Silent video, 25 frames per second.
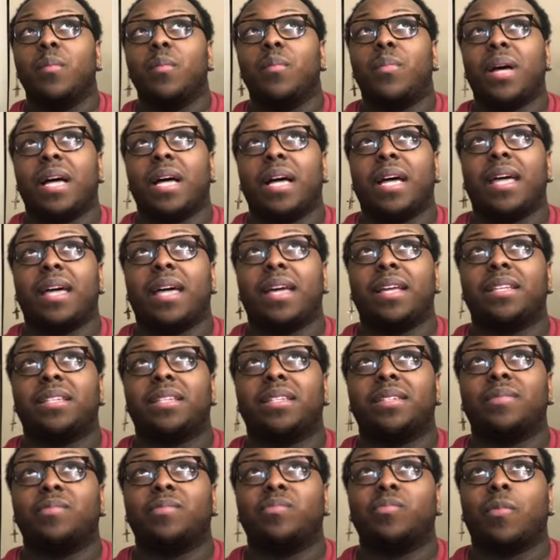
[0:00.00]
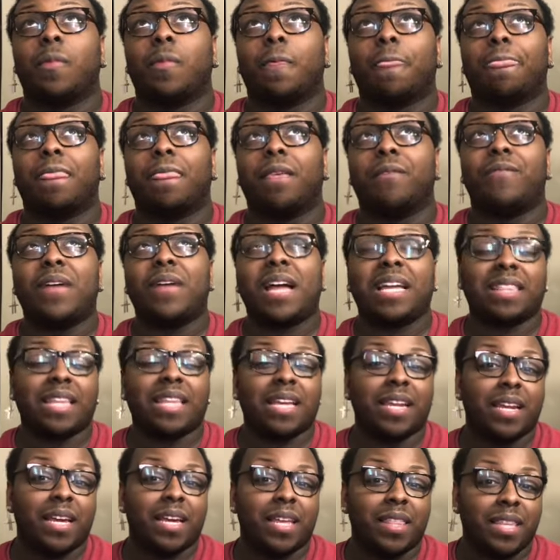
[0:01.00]
but the fact
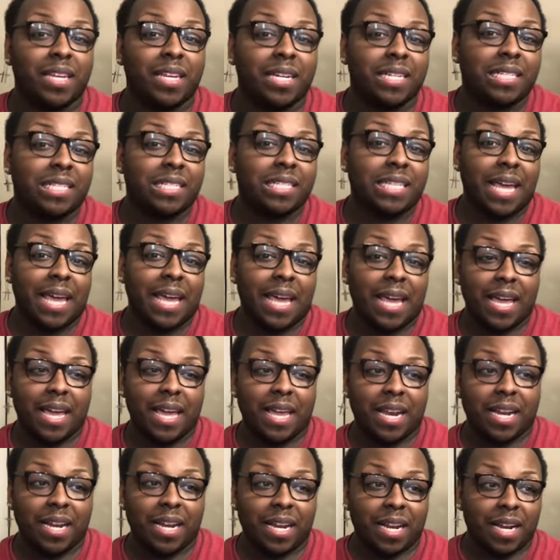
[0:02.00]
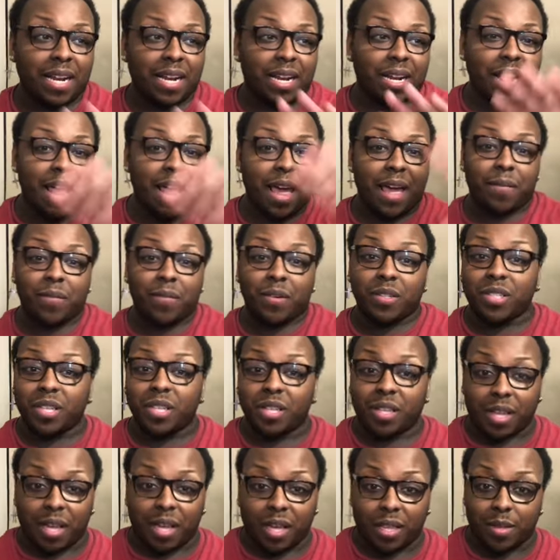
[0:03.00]
that nothing is said ever
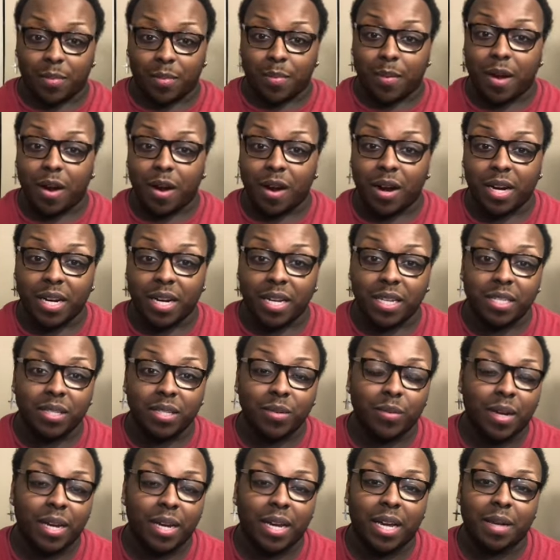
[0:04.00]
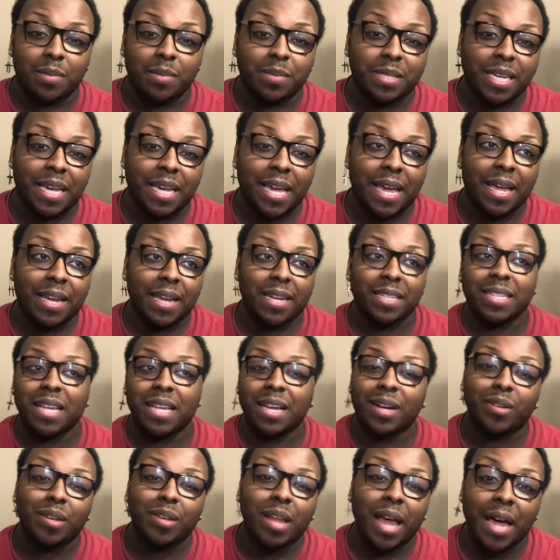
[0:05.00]
to the other parties when it comes to Candiace,
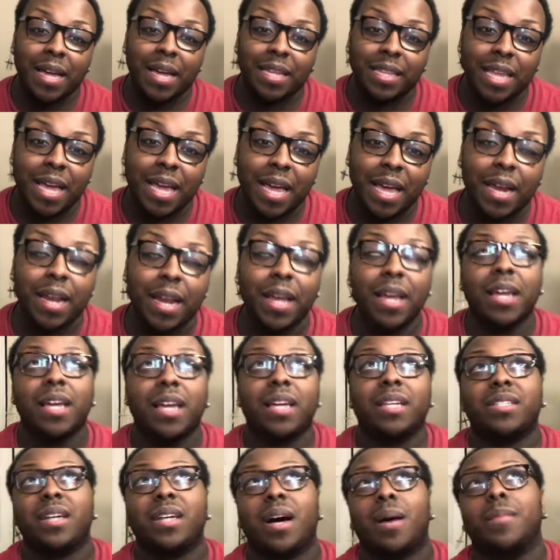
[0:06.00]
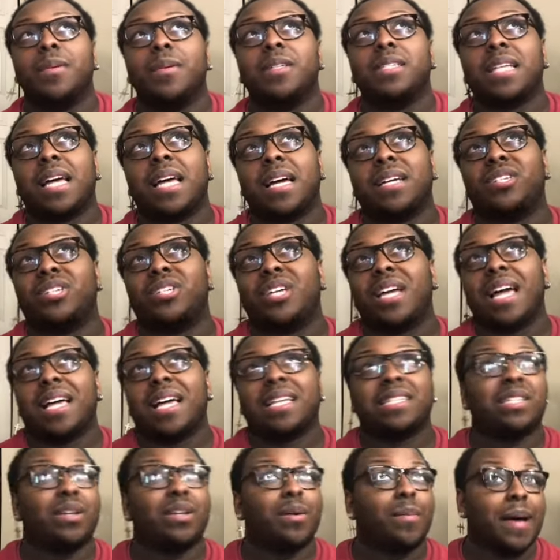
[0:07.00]
I don't like that. It's almost like she
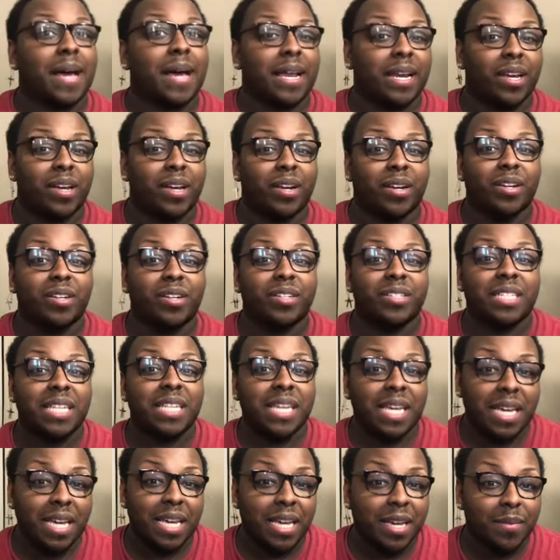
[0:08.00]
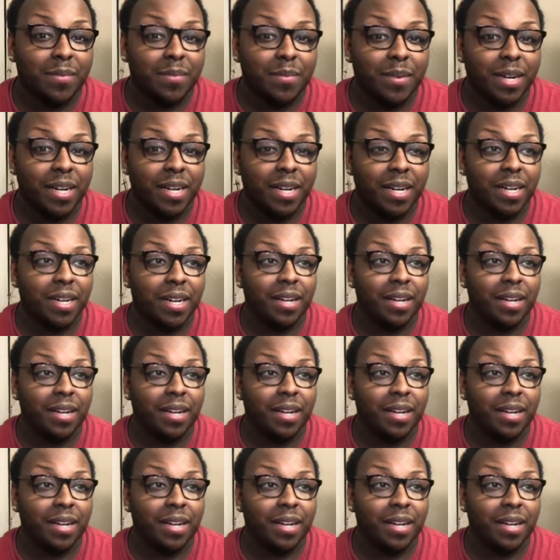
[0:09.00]
has nobody on her team,